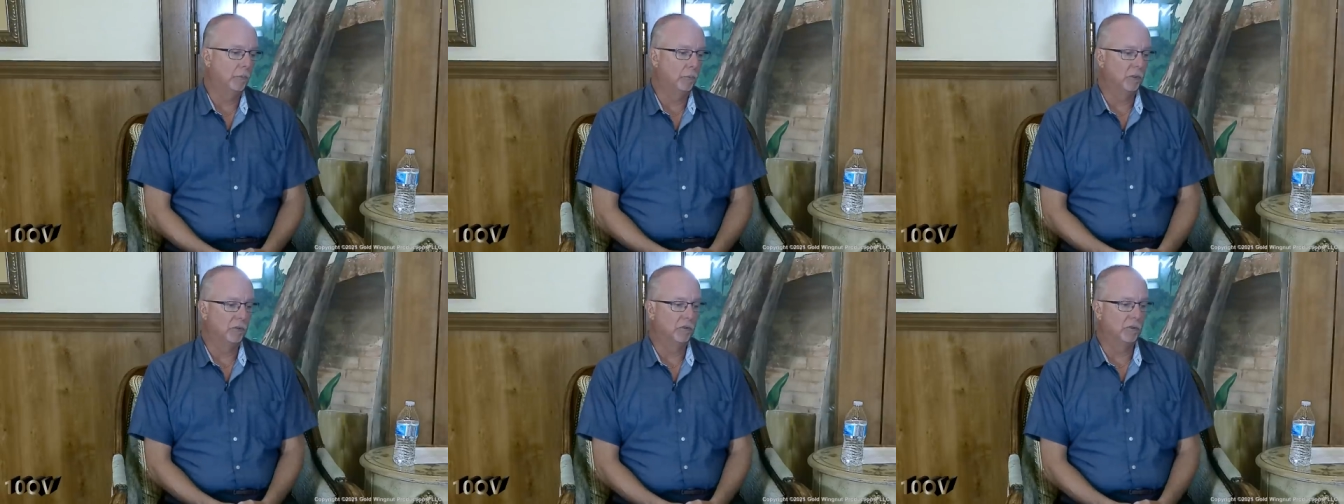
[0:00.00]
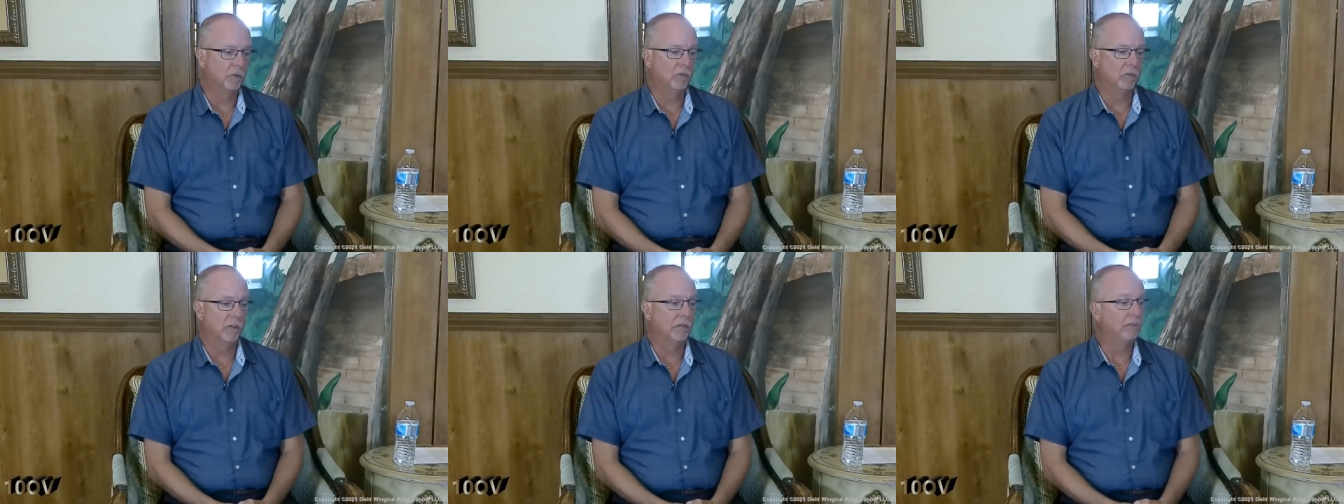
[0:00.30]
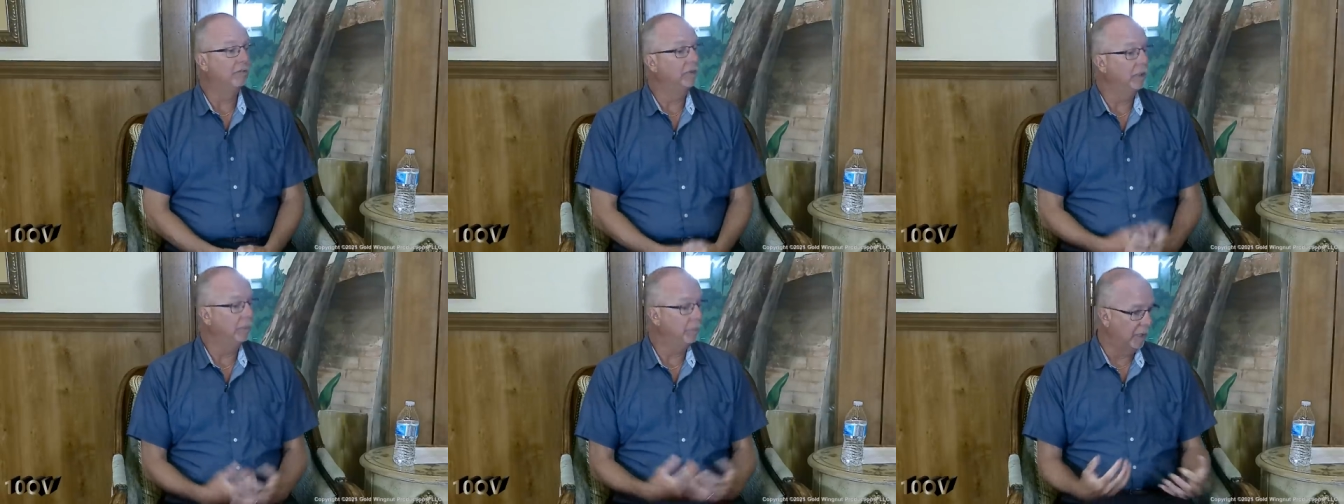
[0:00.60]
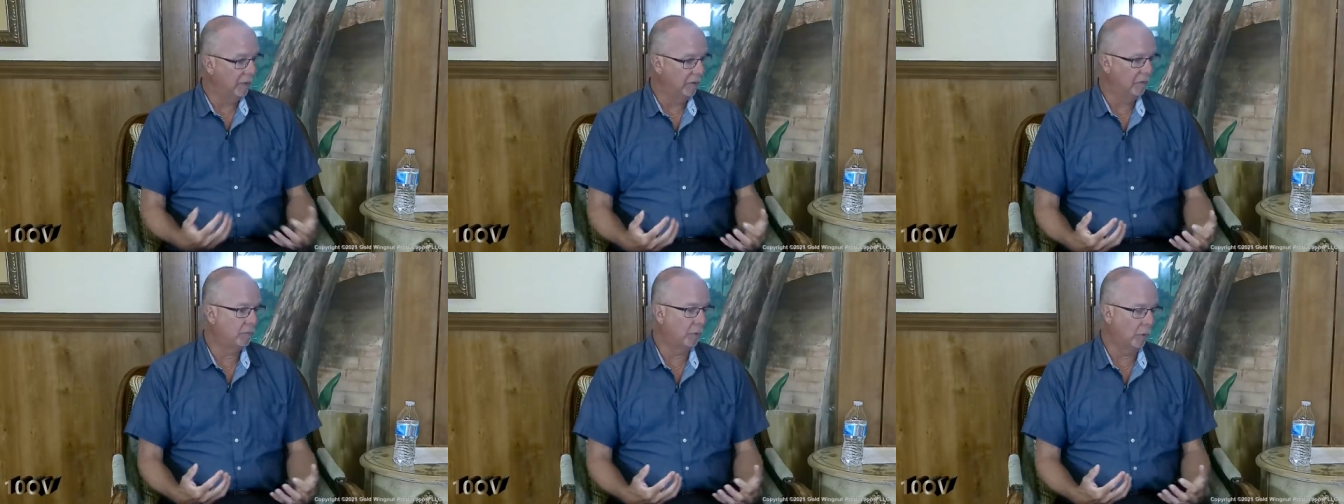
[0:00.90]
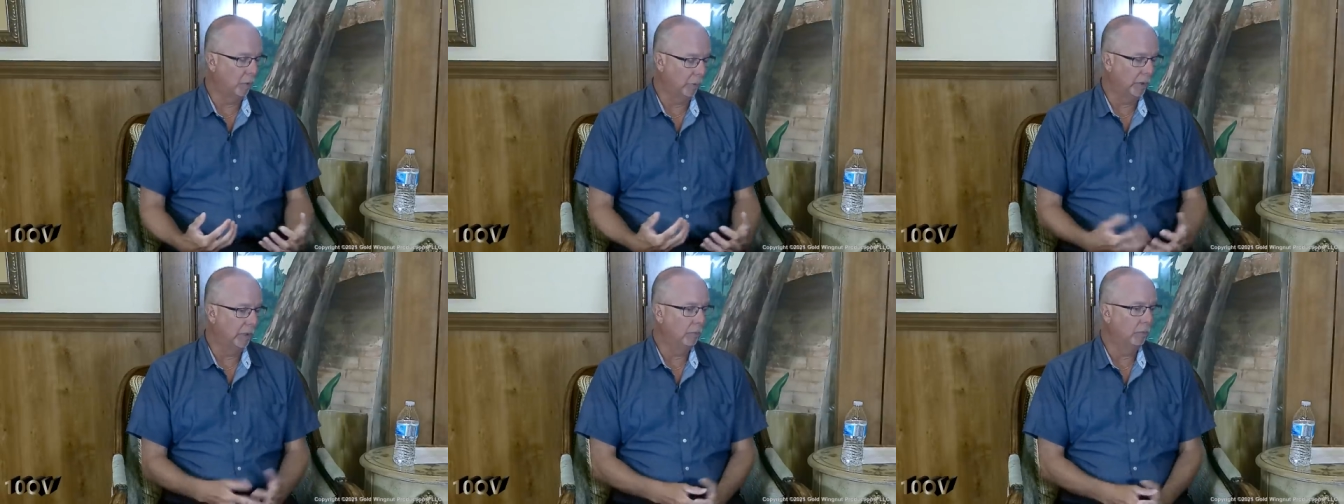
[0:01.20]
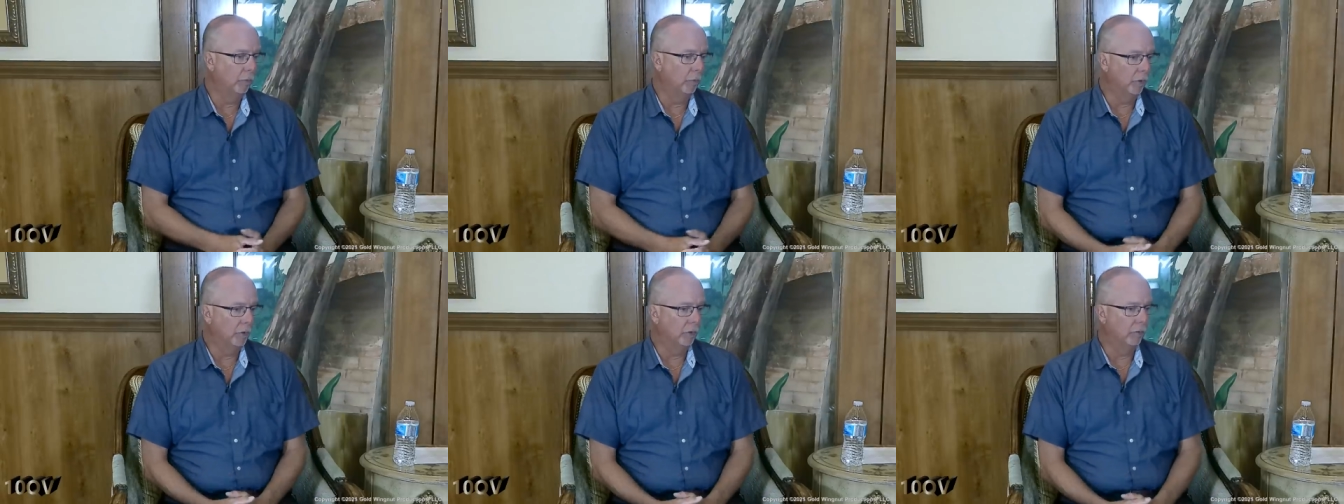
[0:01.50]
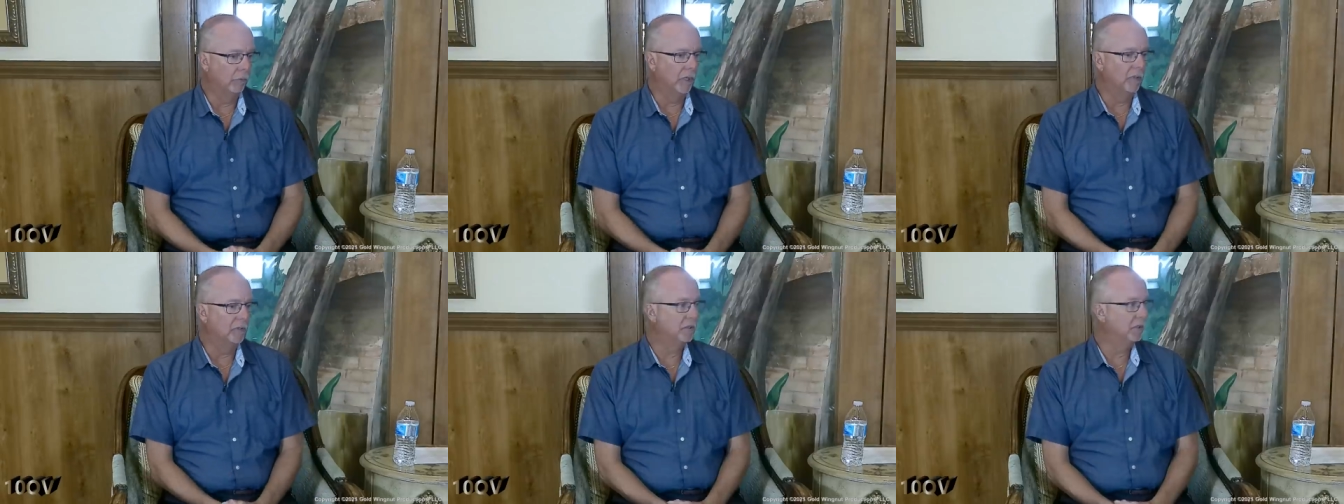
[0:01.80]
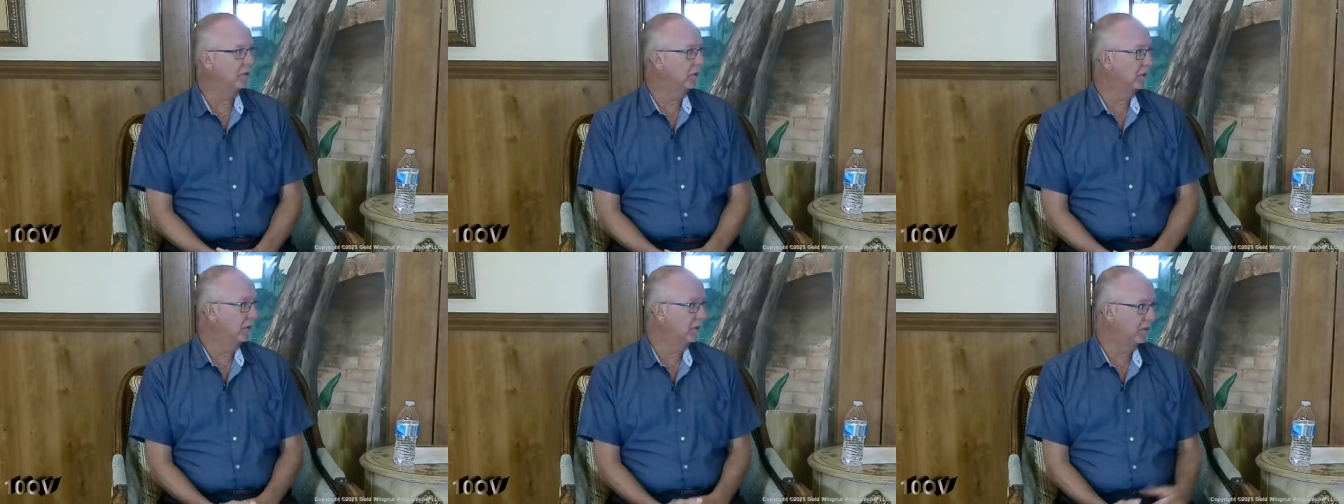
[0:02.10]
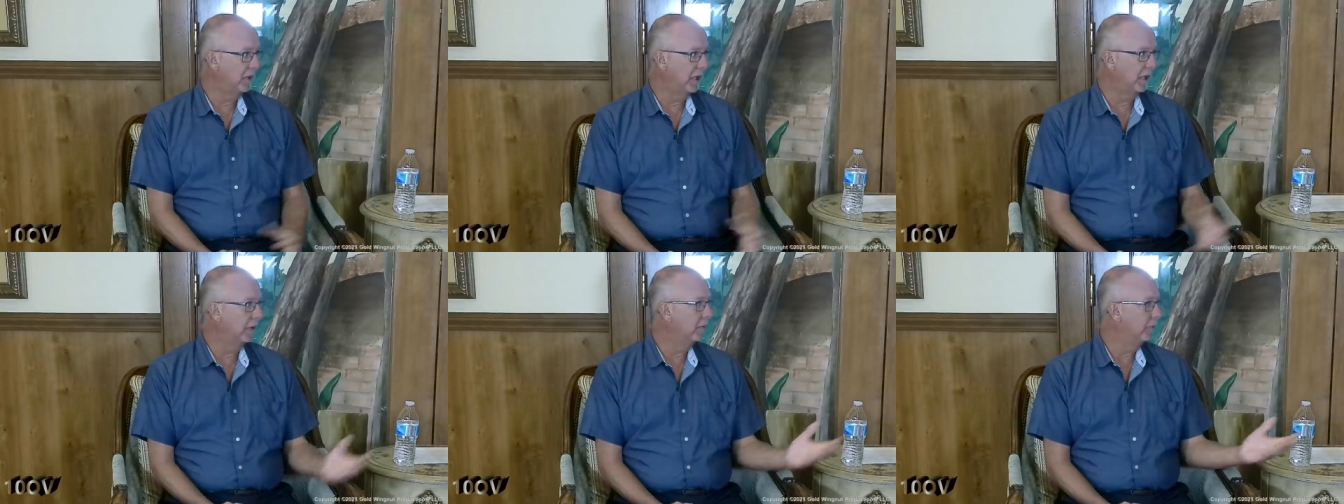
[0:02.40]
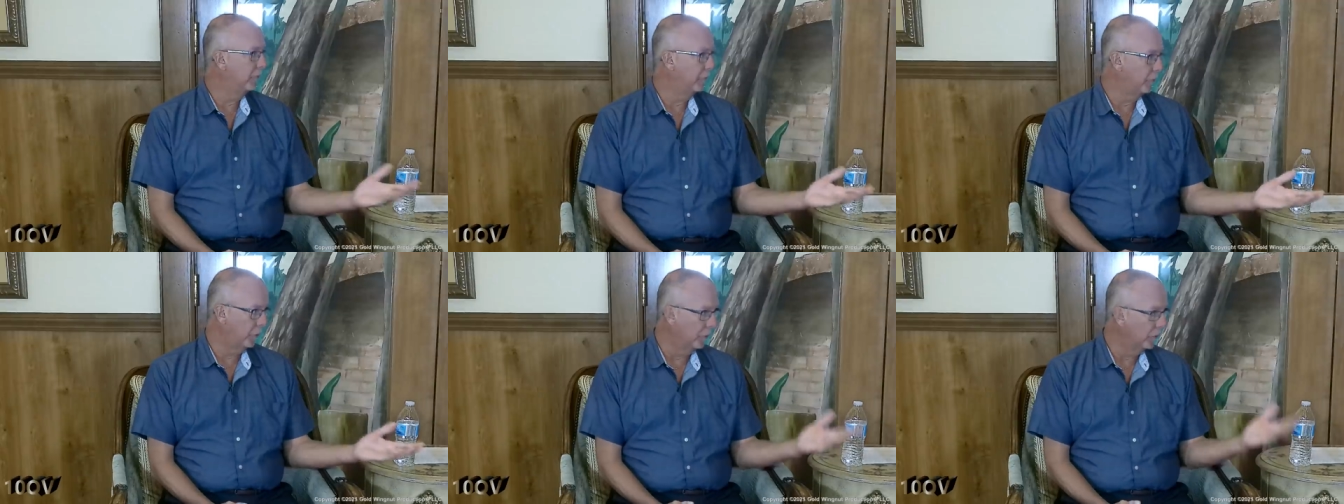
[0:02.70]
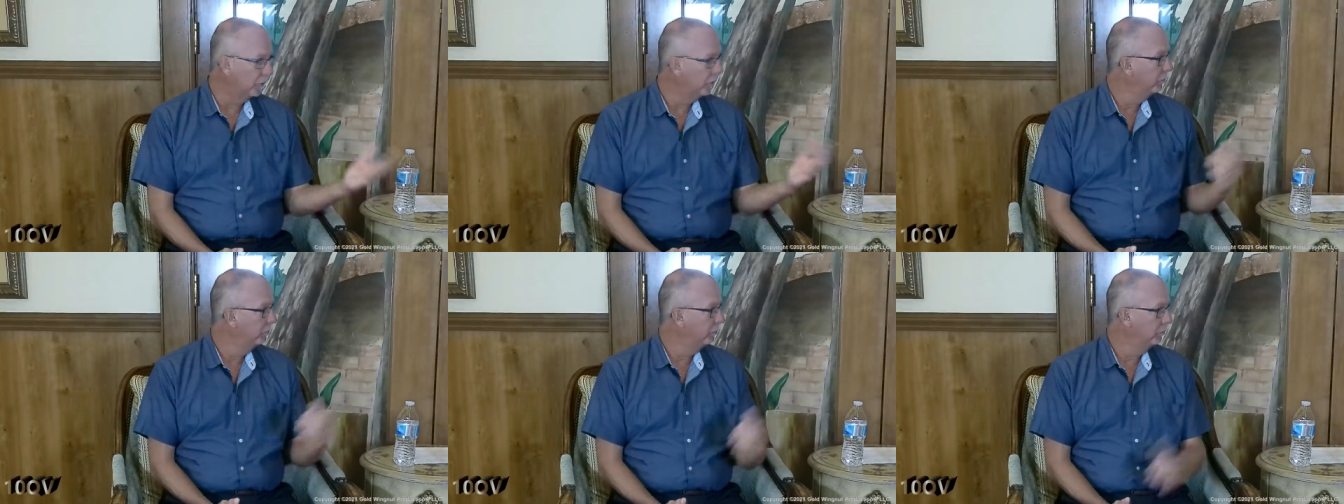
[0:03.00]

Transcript: which is a fee-based program where residents can sign up for